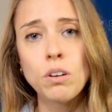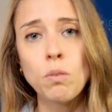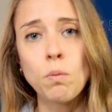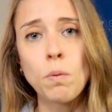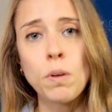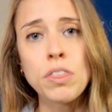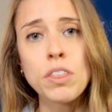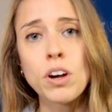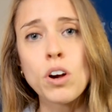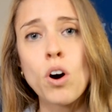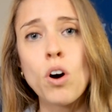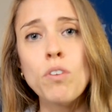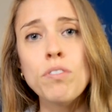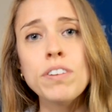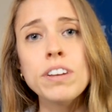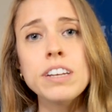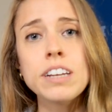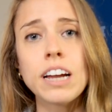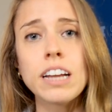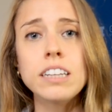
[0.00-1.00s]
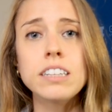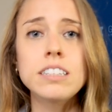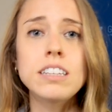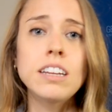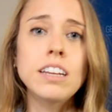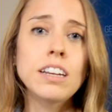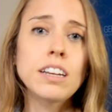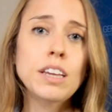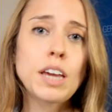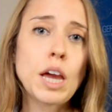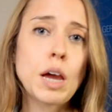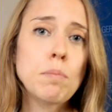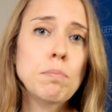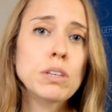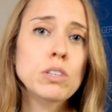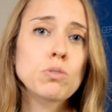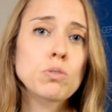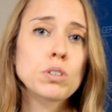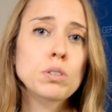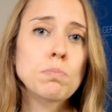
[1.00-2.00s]
When the COVID-19
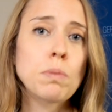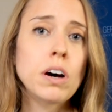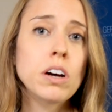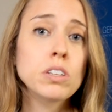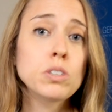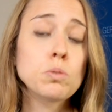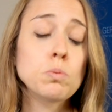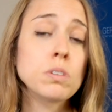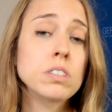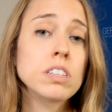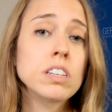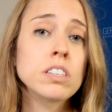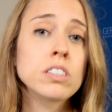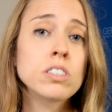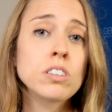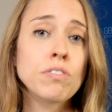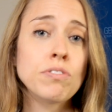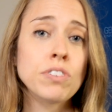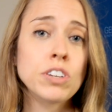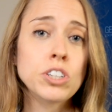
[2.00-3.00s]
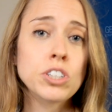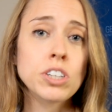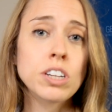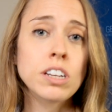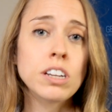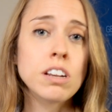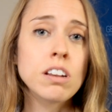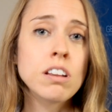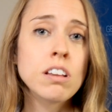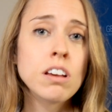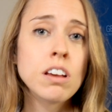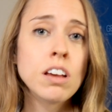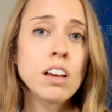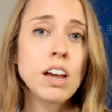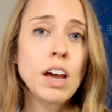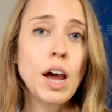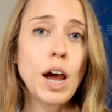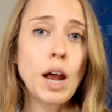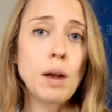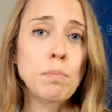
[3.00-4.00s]
campus response was insufficient,
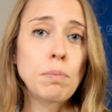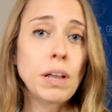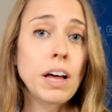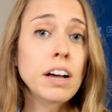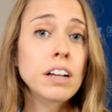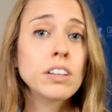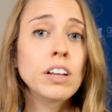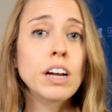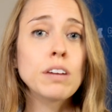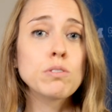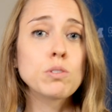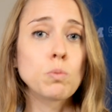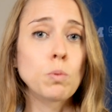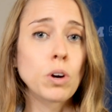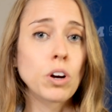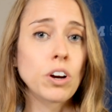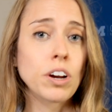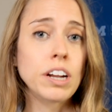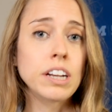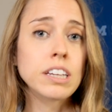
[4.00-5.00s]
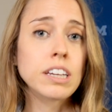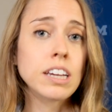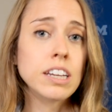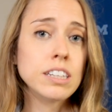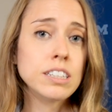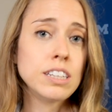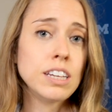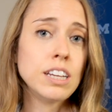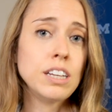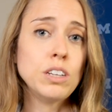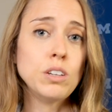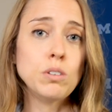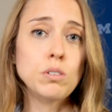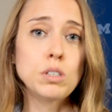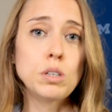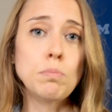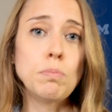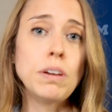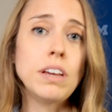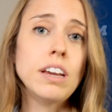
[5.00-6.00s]
and Black lives were and continue
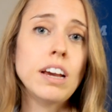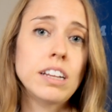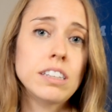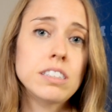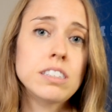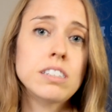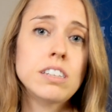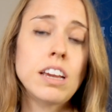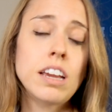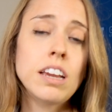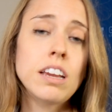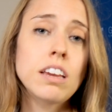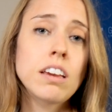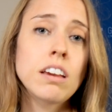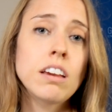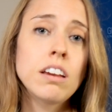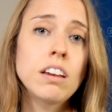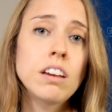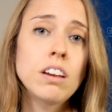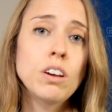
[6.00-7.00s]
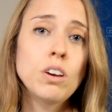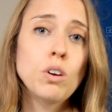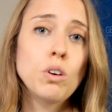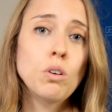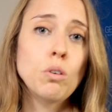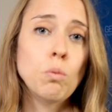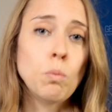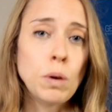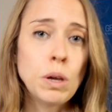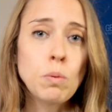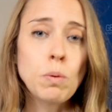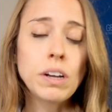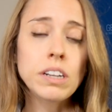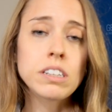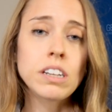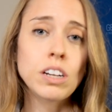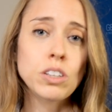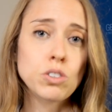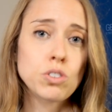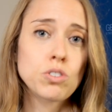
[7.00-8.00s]
to be at stake, we
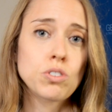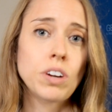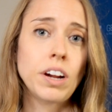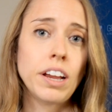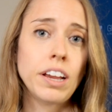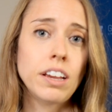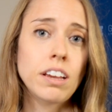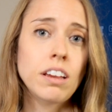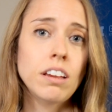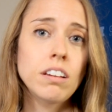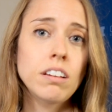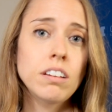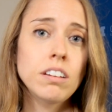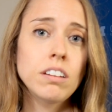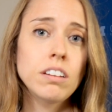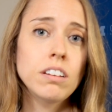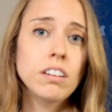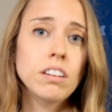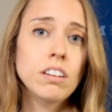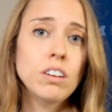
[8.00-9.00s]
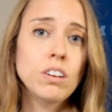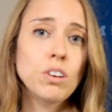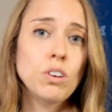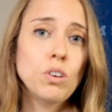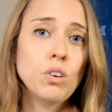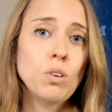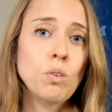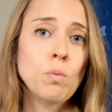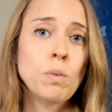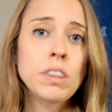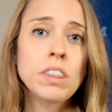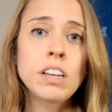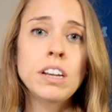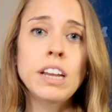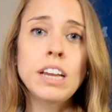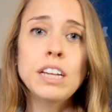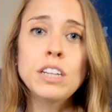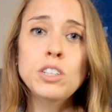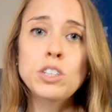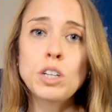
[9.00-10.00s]
went on strike. When the
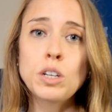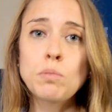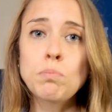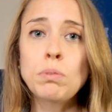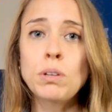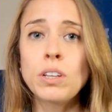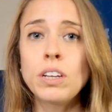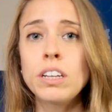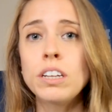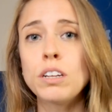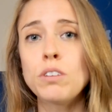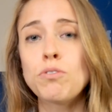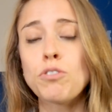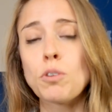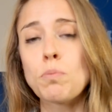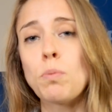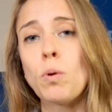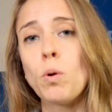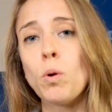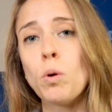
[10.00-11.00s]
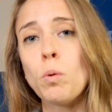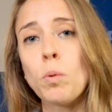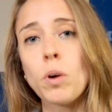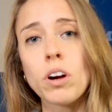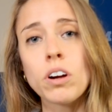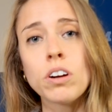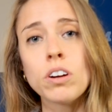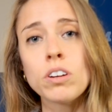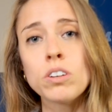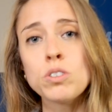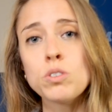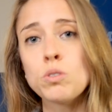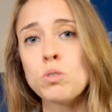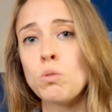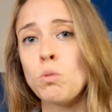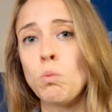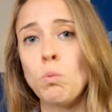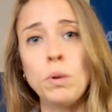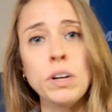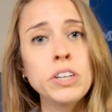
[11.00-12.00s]
nation pleaded for poll workers,
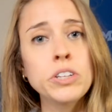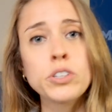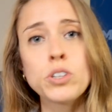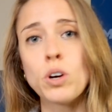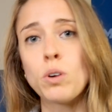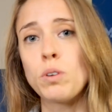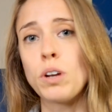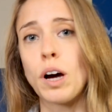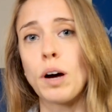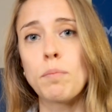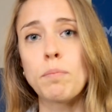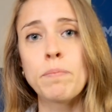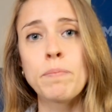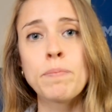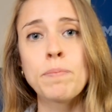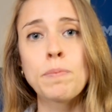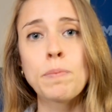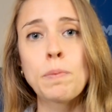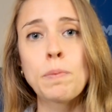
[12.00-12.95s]
we showed up.